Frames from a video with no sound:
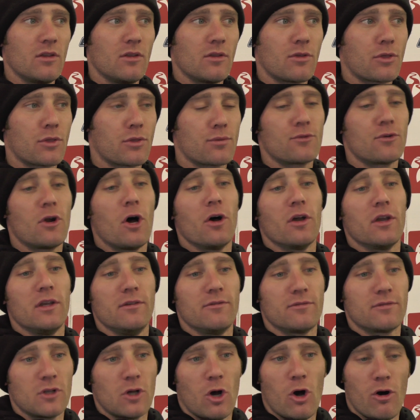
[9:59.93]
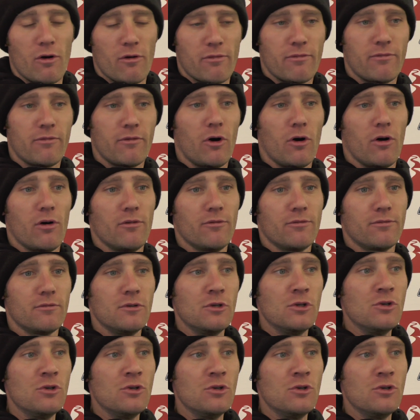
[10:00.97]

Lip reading: thrived off of